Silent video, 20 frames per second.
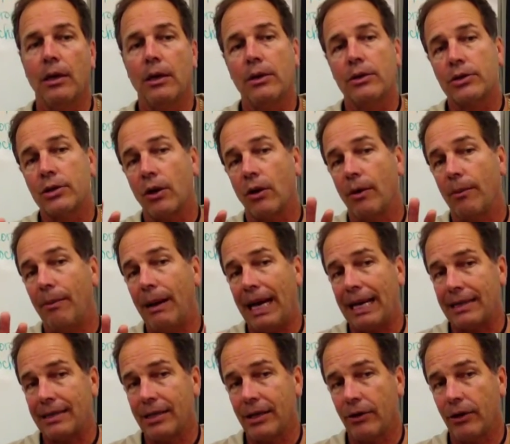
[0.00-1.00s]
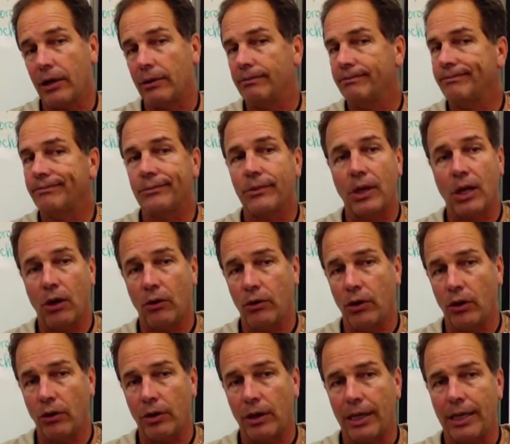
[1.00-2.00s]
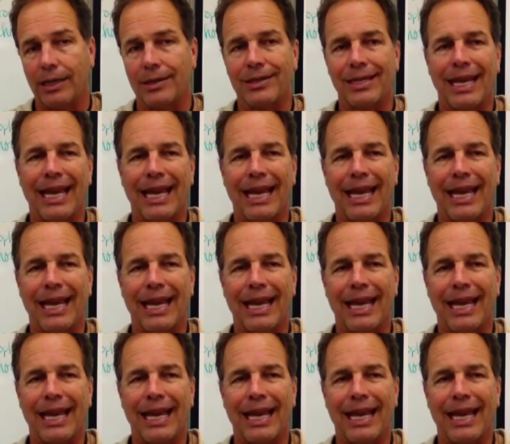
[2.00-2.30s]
So a bacterium, no nucleus.